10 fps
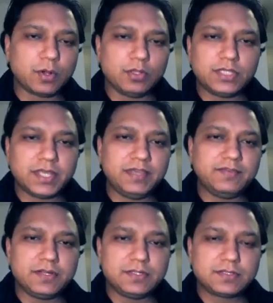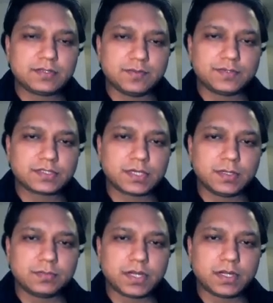all the events of
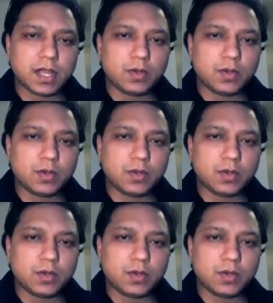Scrum and